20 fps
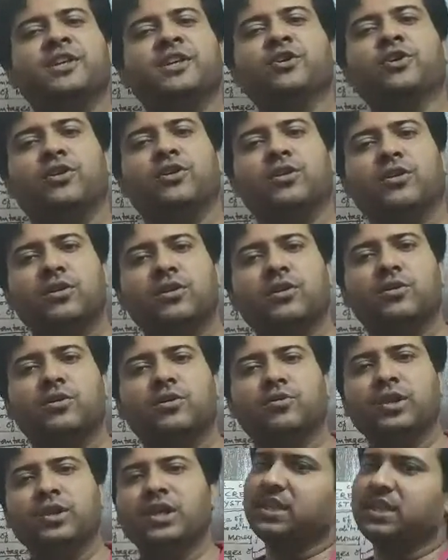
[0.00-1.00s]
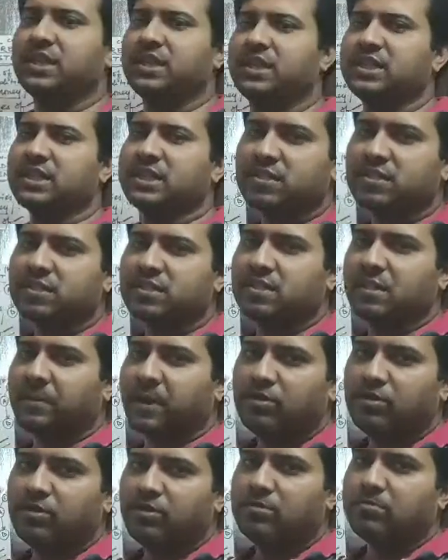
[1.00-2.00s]
video we had discussed
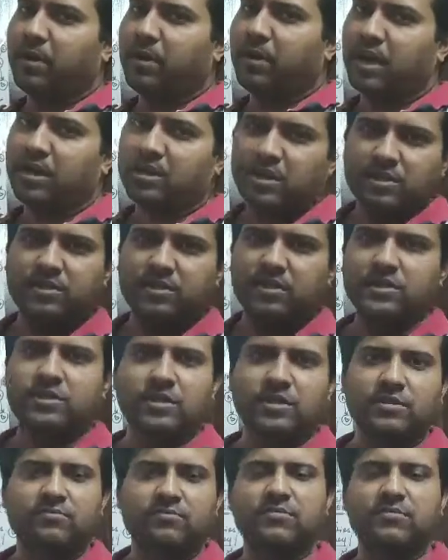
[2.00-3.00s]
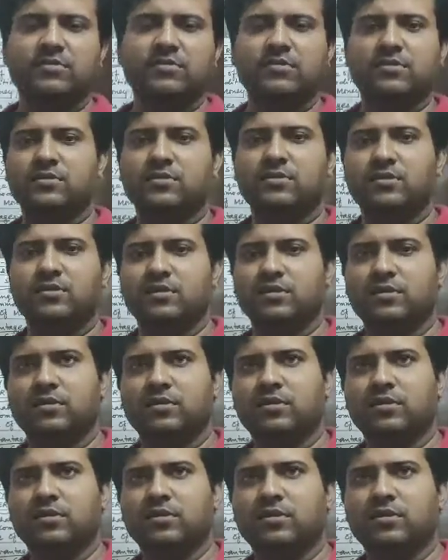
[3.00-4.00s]
about barter system.
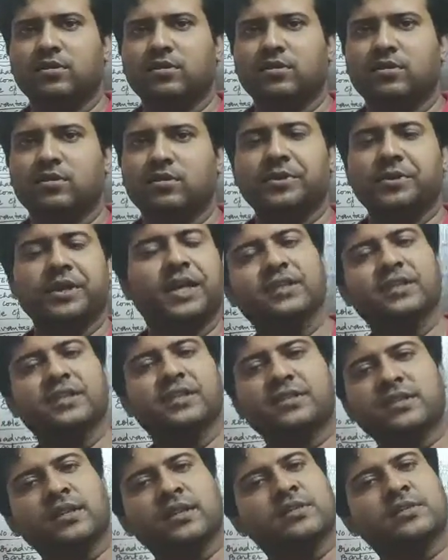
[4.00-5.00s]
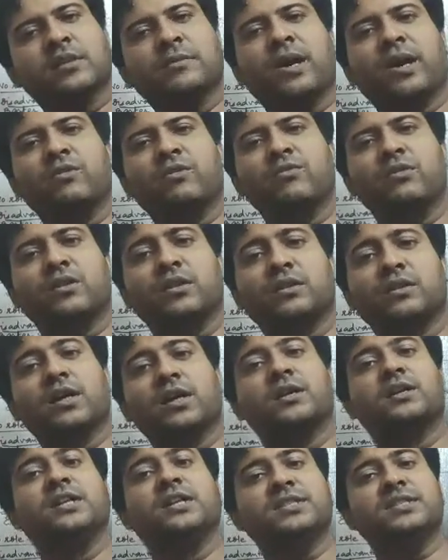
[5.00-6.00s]
We had discussed about
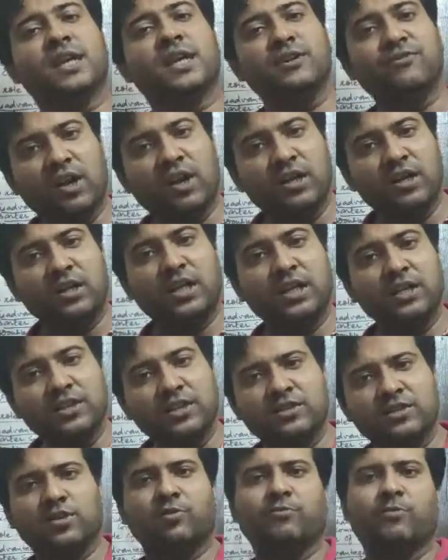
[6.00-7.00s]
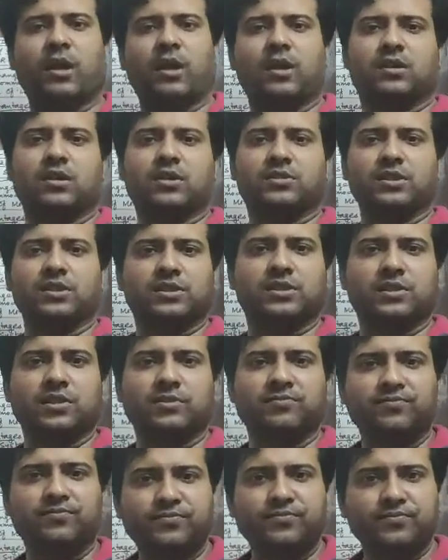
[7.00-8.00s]
the disadvantages of barter
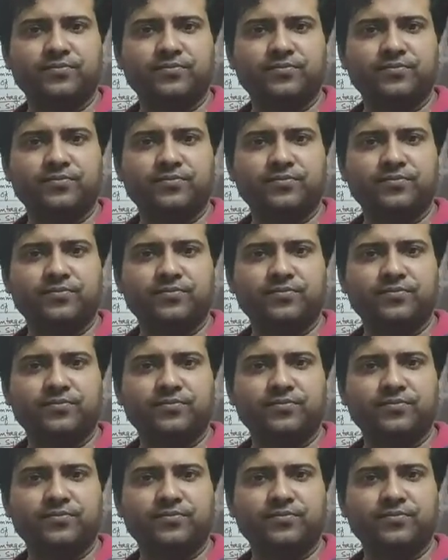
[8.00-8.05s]
system